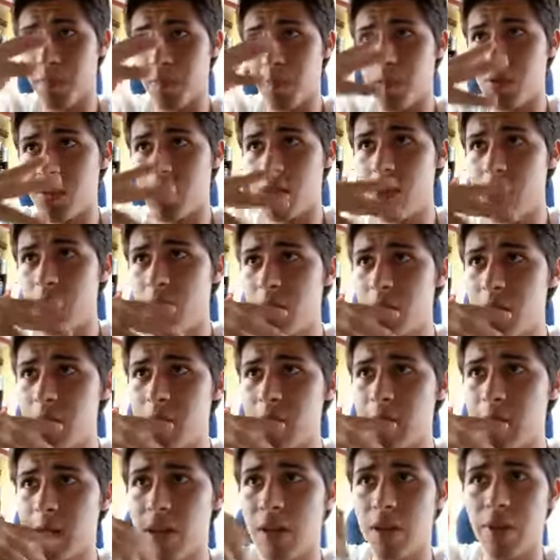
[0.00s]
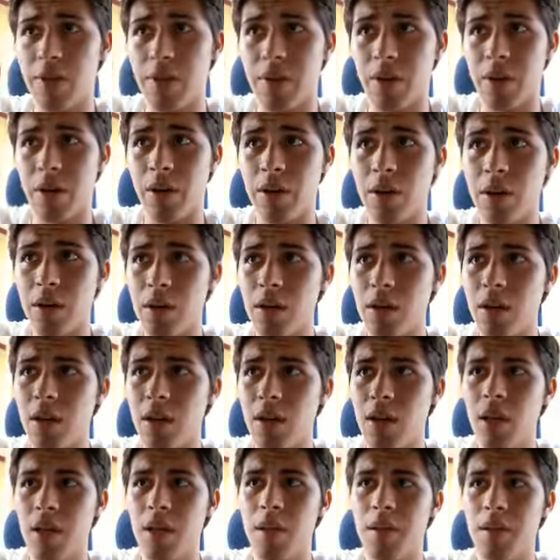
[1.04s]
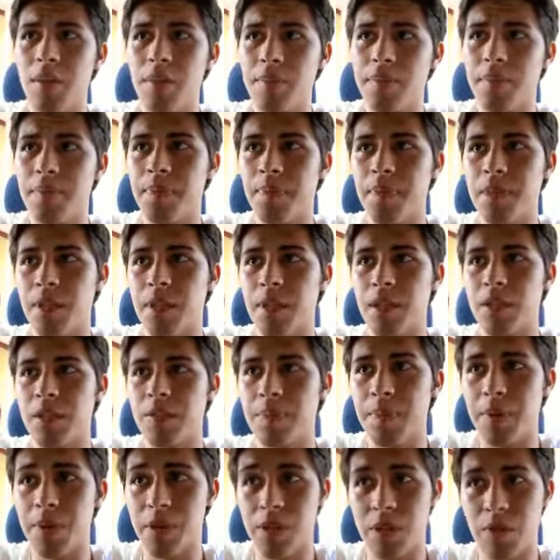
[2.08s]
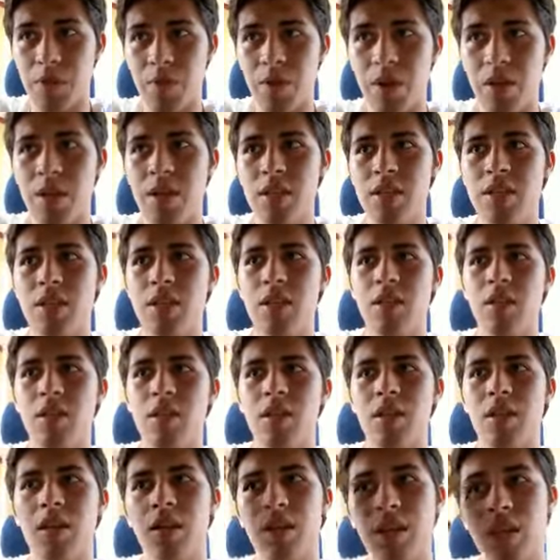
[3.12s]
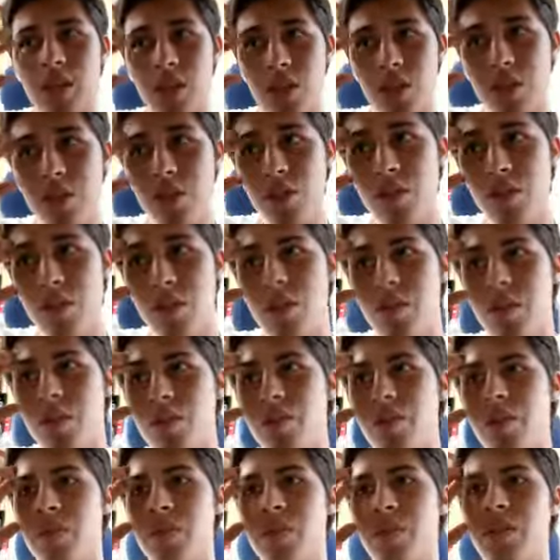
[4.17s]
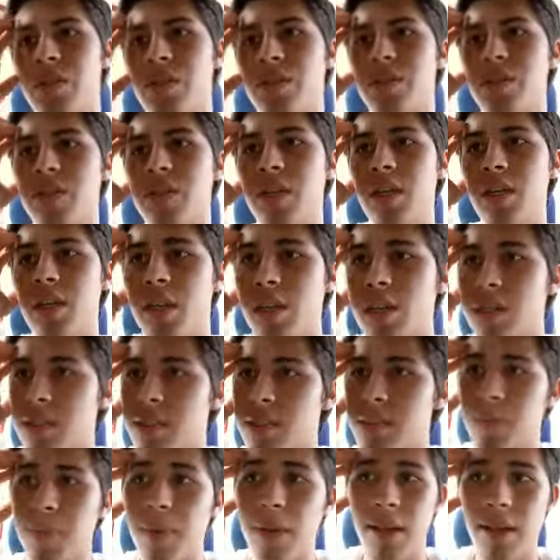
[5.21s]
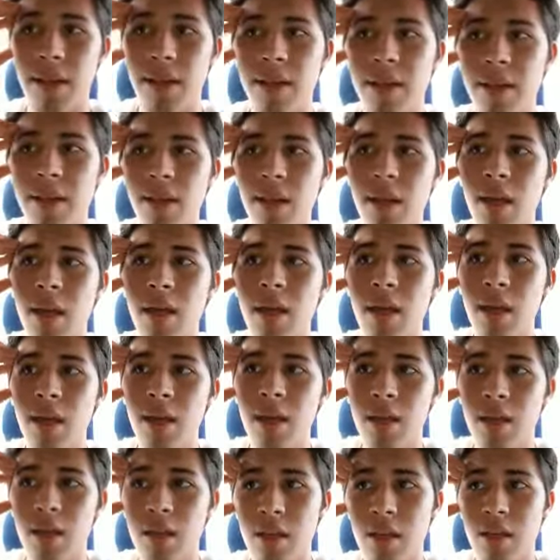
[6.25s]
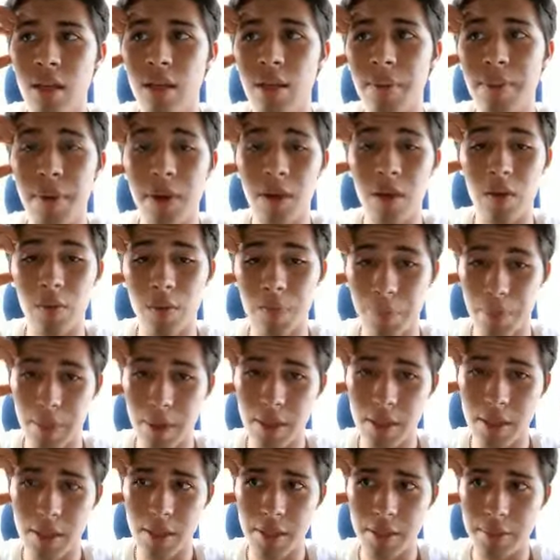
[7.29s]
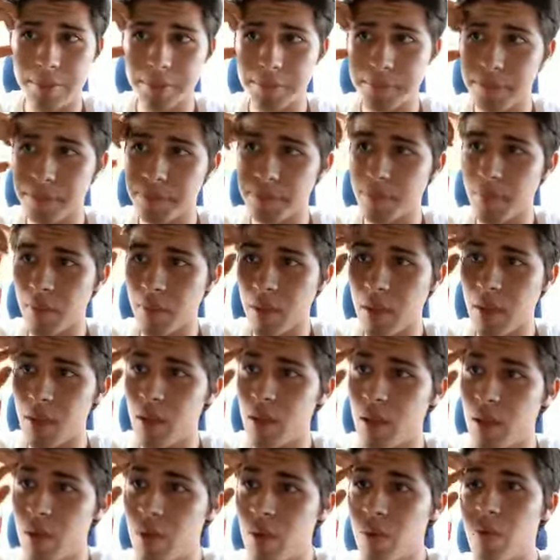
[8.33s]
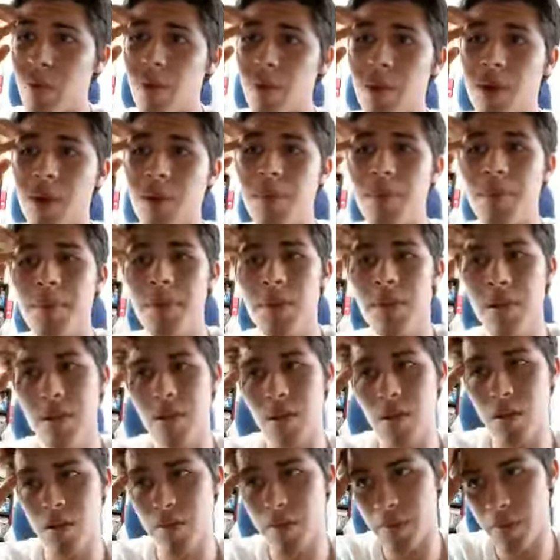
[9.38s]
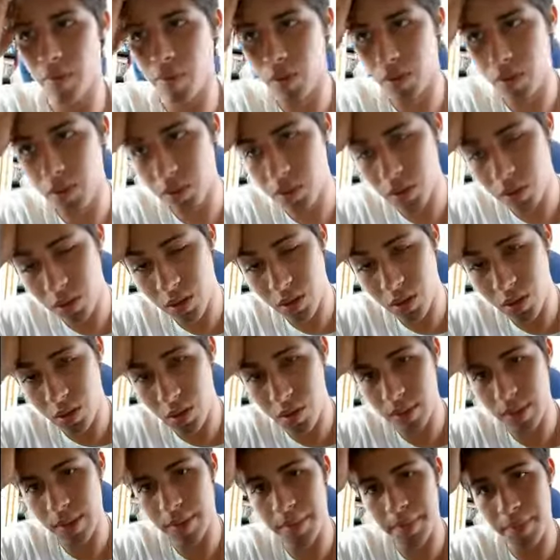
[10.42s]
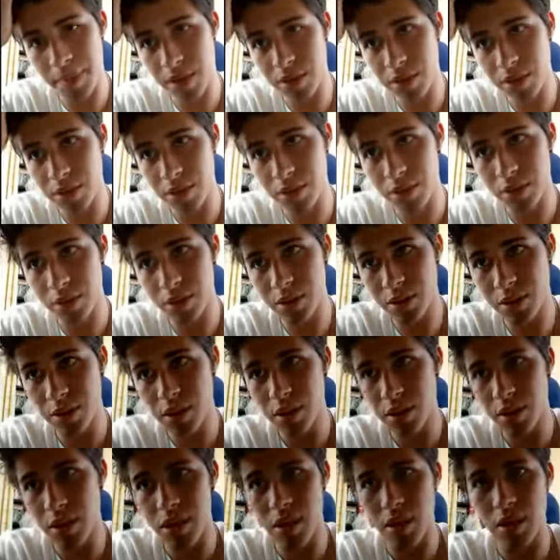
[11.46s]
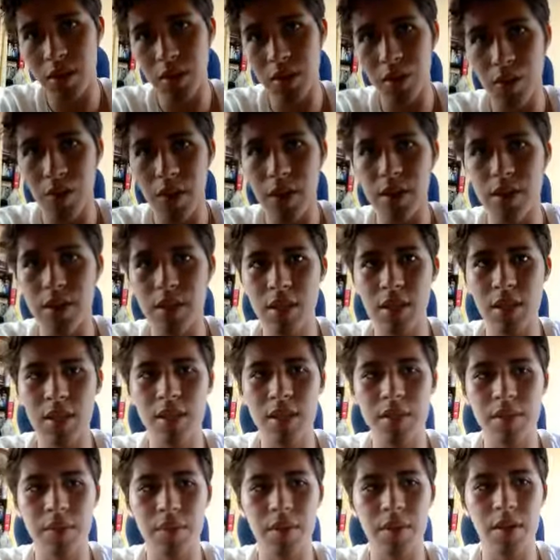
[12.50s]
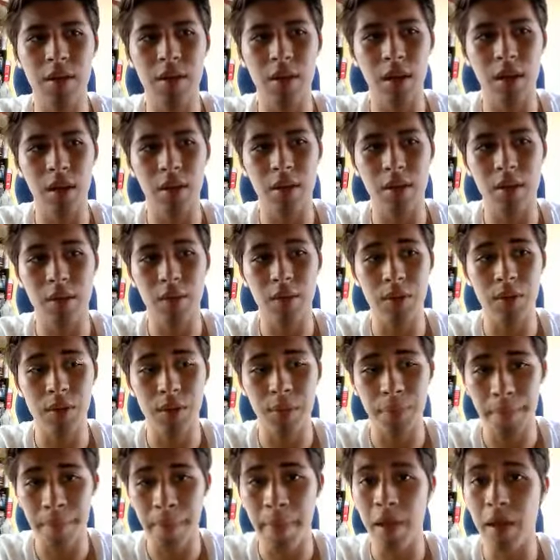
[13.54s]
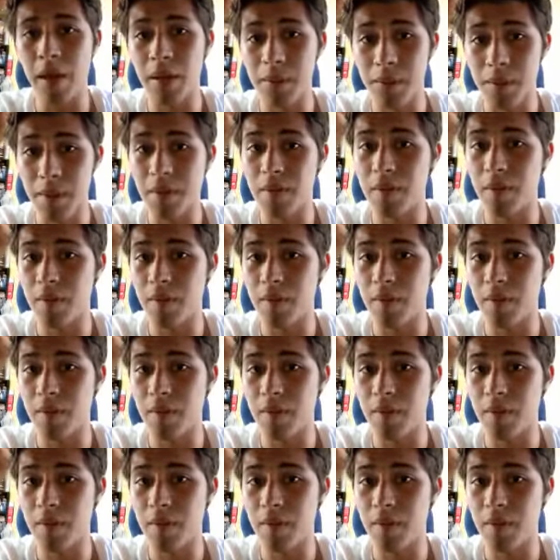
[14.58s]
positions, the Korean War, the space race, the U-2 reconnaissance plane, the Bay of Pigs, Reagan visit of the world, Cuban missiles crisis. That it was a big